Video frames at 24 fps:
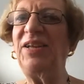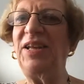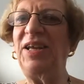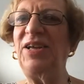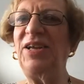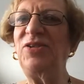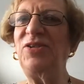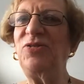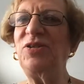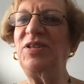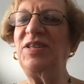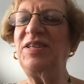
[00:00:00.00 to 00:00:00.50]
it
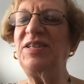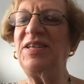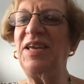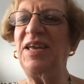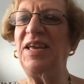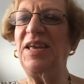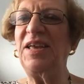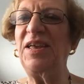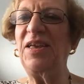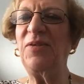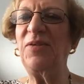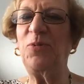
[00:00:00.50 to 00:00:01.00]

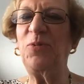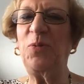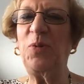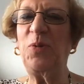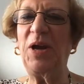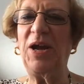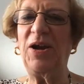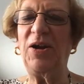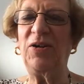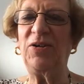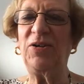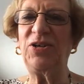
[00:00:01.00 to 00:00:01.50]
interesting
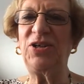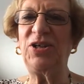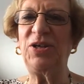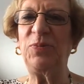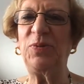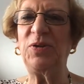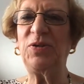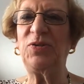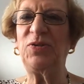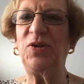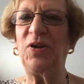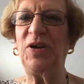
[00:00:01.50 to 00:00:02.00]
where she
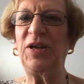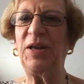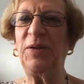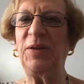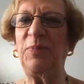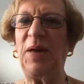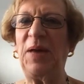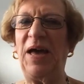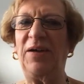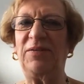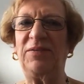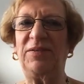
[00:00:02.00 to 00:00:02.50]
was talking
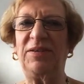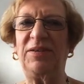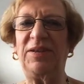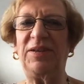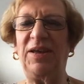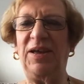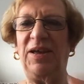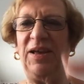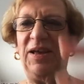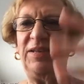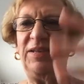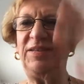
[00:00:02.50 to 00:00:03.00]
about
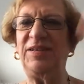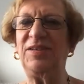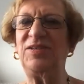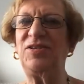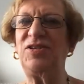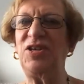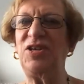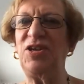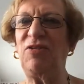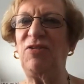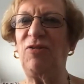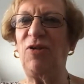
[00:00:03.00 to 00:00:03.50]
a
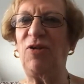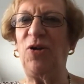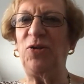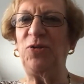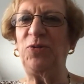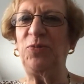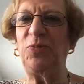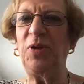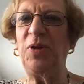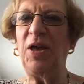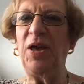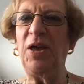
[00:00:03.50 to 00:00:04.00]

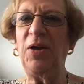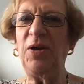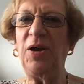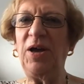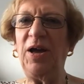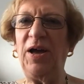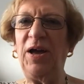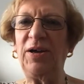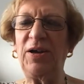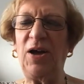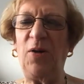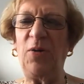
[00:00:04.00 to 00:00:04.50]
60-year-old
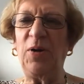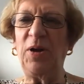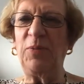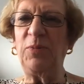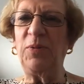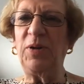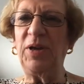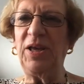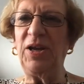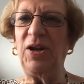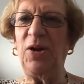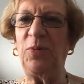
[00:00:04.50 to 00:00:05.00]

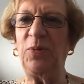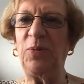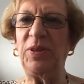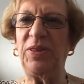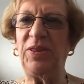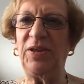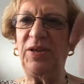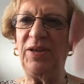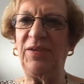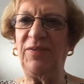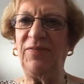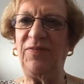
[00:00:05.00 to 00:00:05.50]
going, you know, with
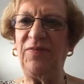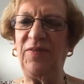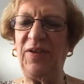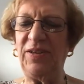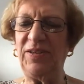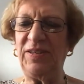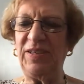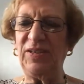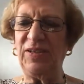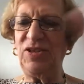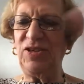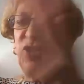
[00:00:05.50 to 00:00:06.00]
a
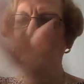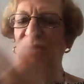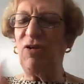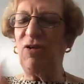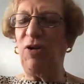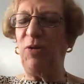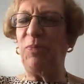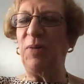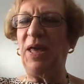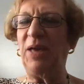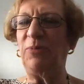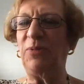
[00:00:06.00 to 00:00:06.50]

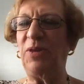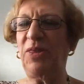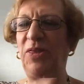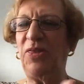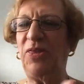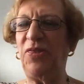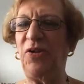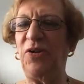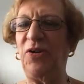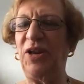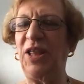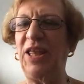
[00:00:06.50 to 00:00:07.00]
60-year-old man with a
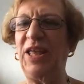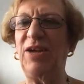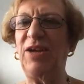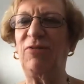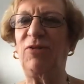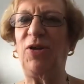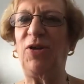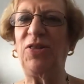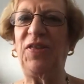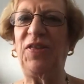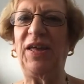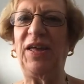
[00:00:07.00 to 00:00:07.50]

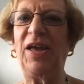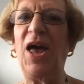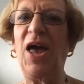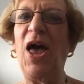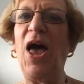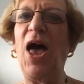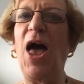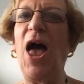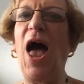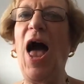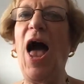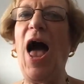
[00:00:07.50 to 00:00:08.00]
30-year-old thing.
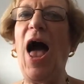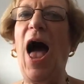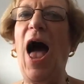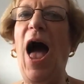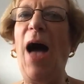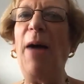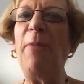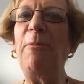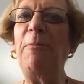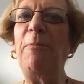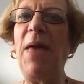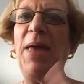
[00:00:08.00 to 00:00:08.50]

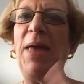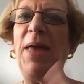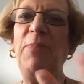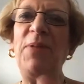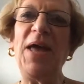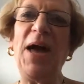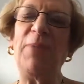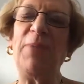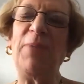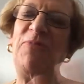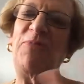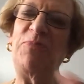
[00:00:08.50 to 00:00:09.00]

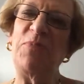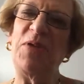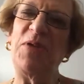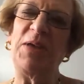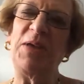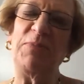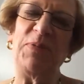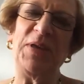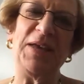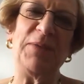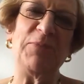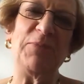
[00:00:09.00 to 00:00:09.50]
Maybe I'm
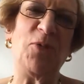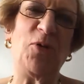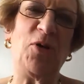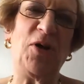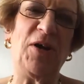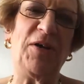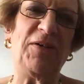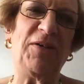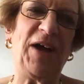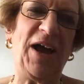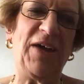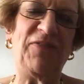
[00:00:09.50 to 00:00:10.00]
being
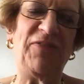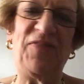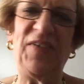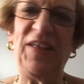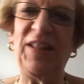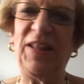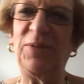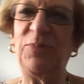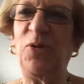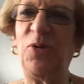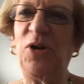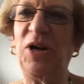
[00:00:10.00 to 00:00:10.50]
more, I
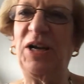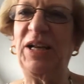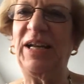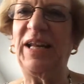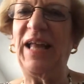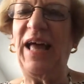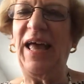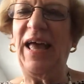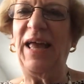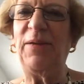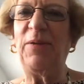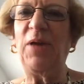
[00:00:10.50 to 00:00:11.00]
feel it more
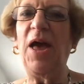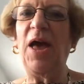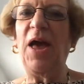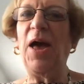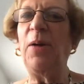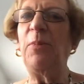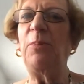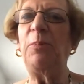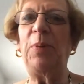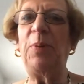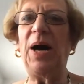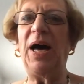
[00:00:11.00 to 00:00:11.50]
today,
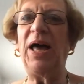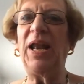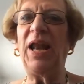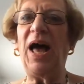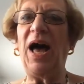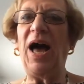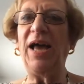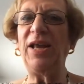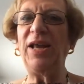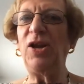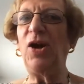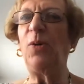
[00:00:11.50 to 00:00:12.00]
but
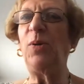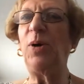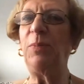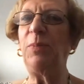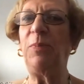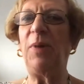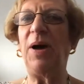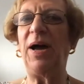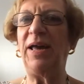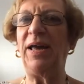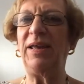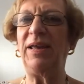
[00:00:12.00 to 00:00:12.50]
I know
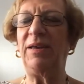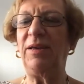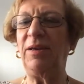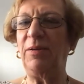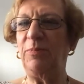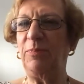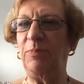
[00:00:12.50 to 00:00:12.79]
what my